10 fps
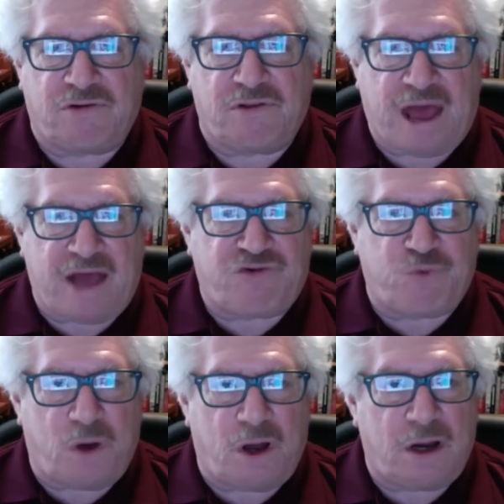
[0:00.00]
That's
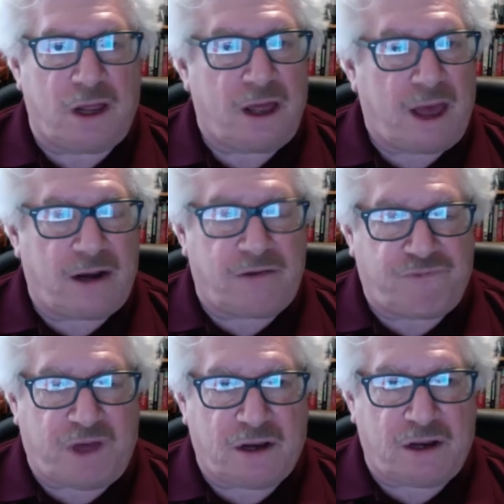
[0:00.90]
what, and in
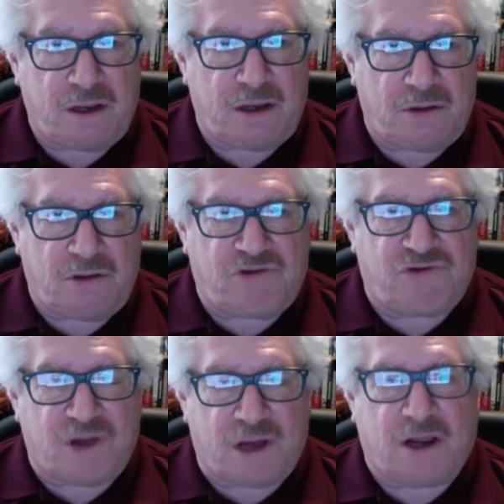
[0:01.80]
fact, you know, this
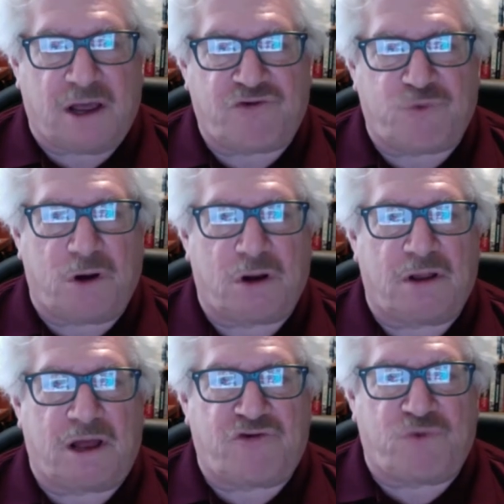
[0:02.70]
is not guesswork.
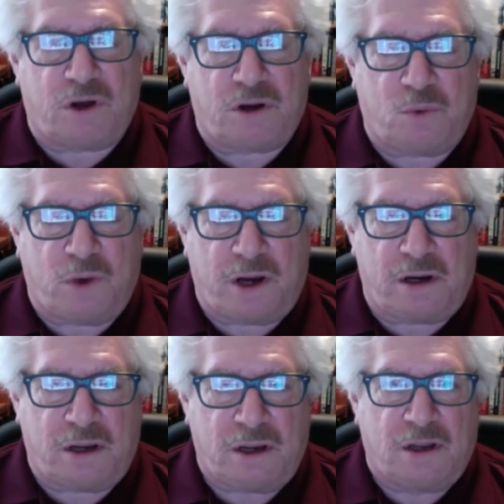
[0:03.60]
That's what,
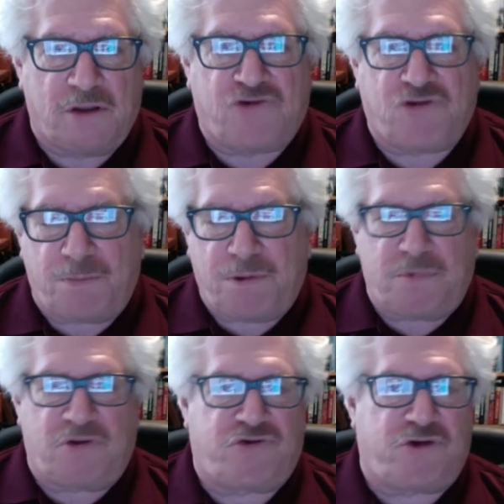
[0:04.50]
when the Trump
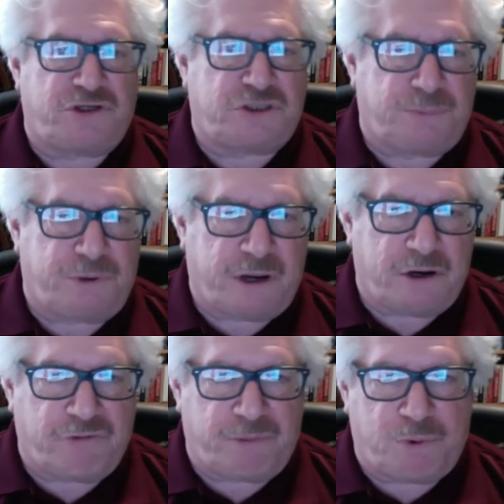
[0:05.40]
administration put out
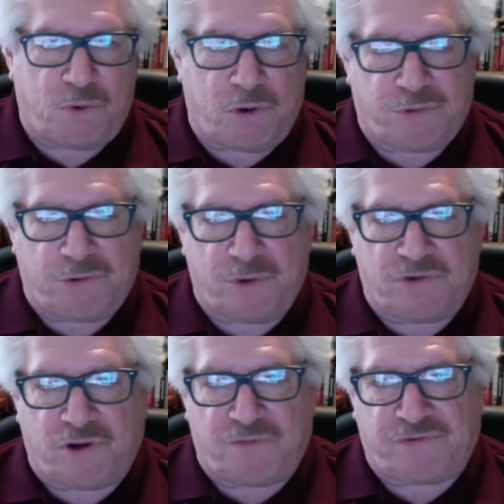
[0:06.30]
a report through its
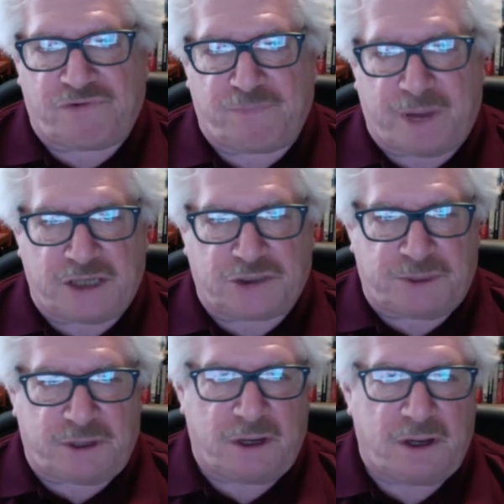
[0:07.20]
Office of
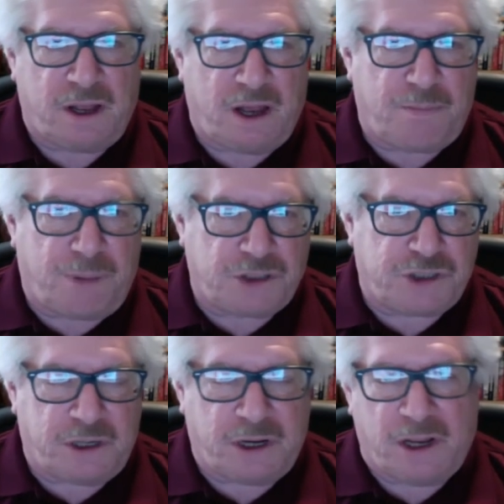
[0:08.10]
Management and
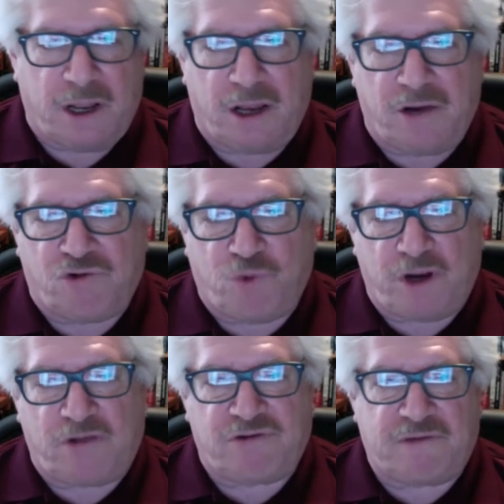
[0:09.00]
Budget in
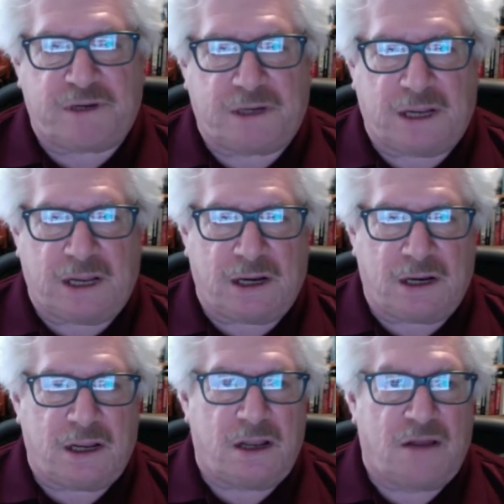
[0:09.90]
2017
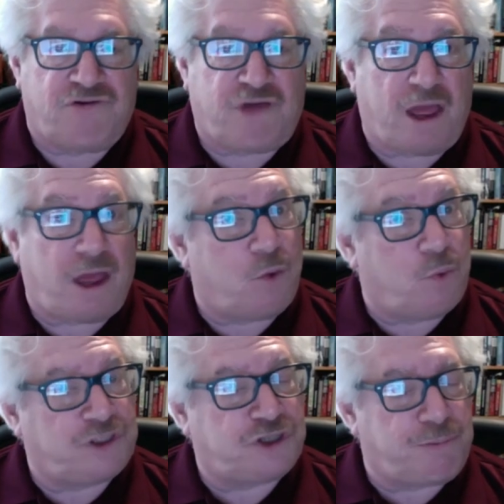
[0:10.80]
saying
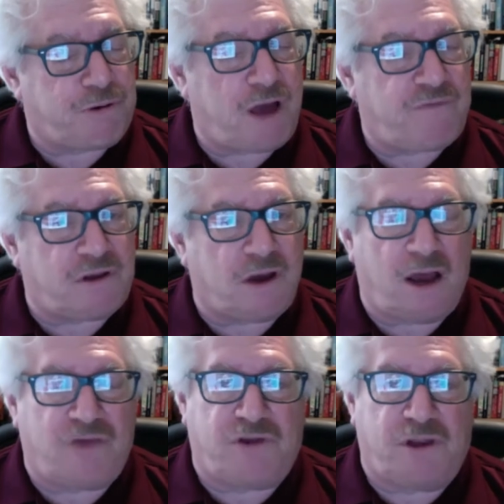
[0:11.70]
we should
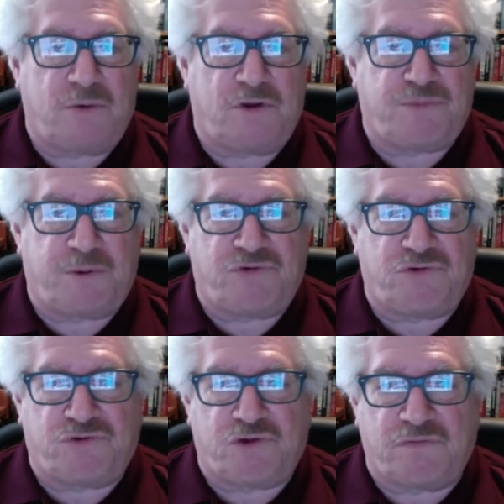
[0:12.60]
privatize the U.S.
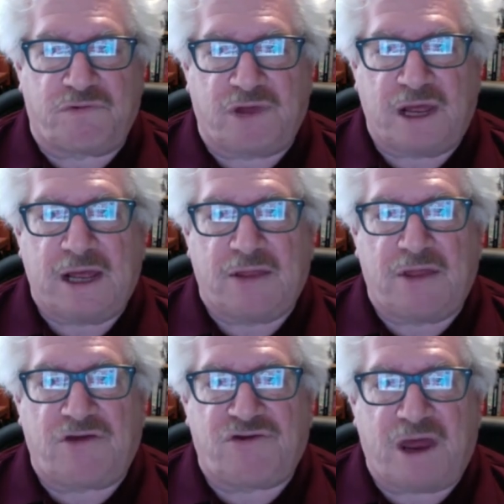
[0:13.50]
Postal Service,
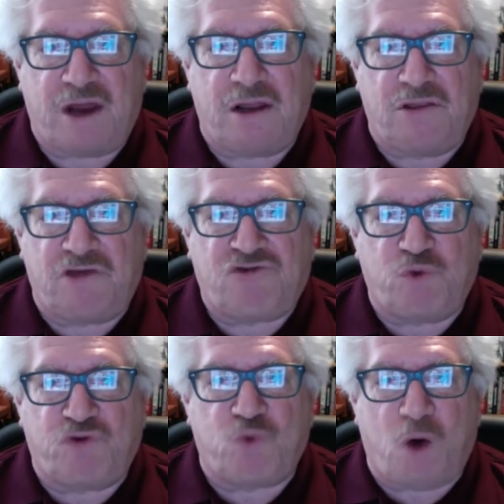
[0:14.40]
they said this
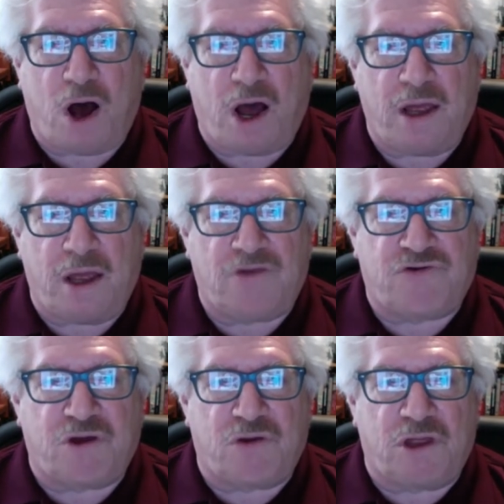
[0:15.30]
was why. It's
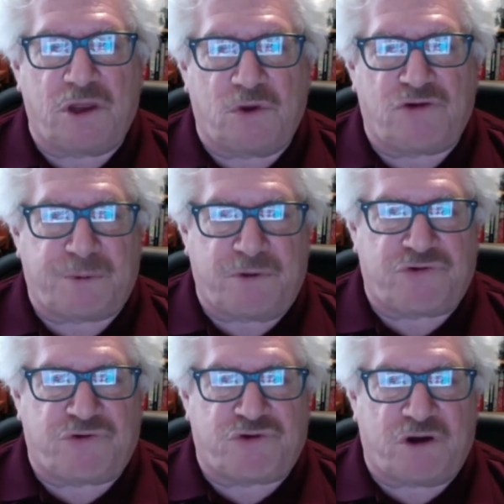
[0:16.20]
they so did the not US actually
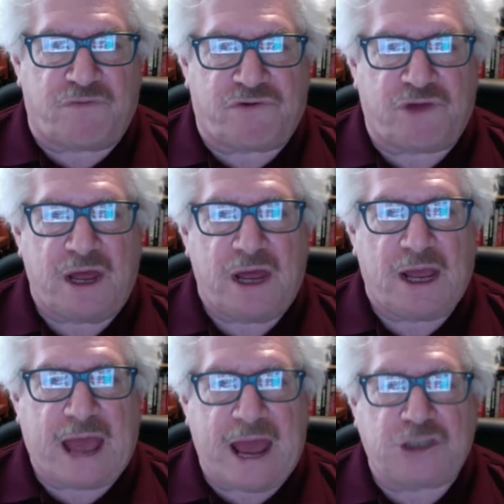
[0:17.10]
Postal suggest Service
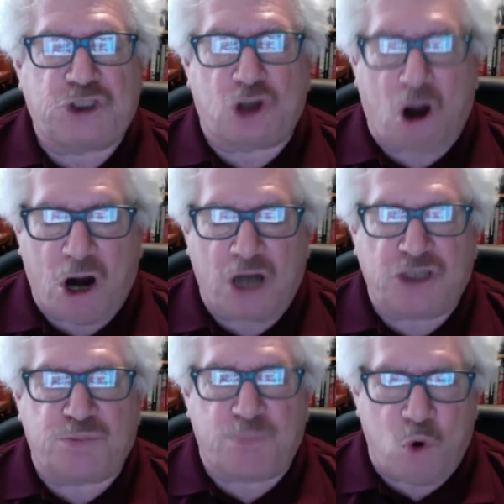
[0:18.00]
privatizing in that
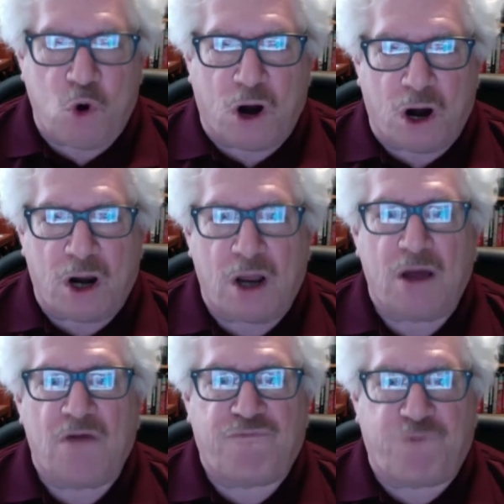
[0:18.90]
report. More
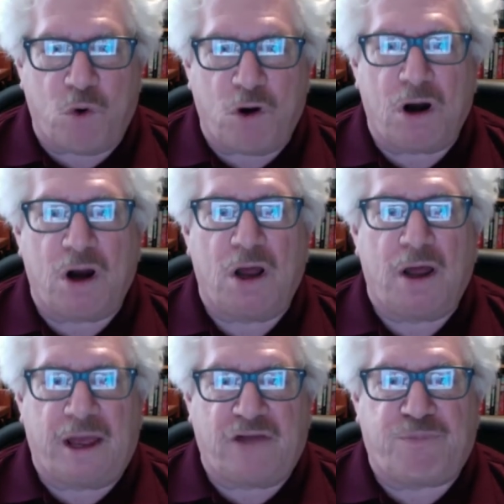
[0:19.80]
for
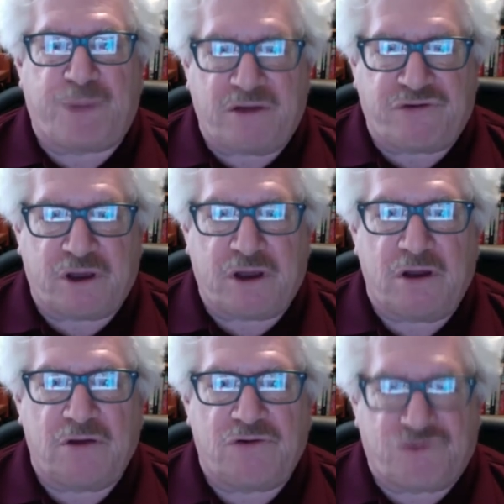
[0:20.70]
its basic
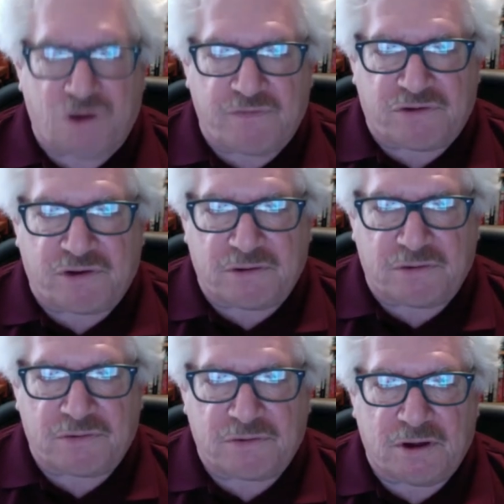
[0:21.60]
services.
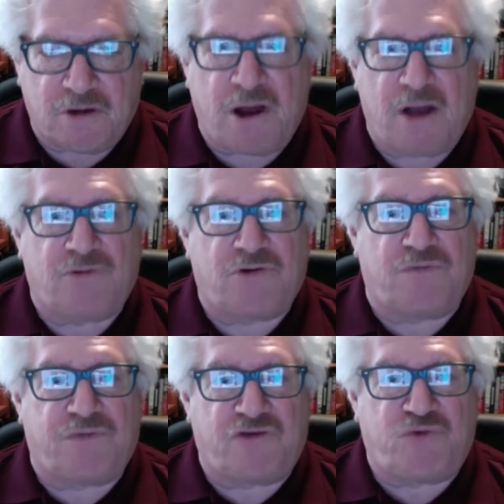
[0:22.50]
All right. So if
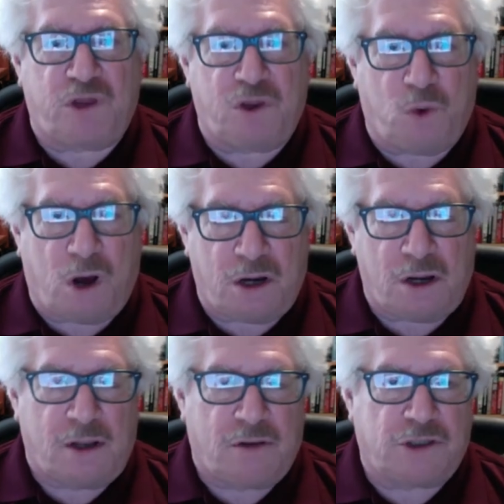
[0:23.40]
that's what you want,
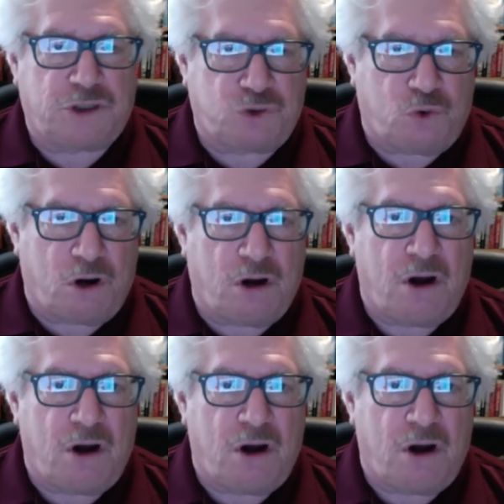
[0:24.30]
then sure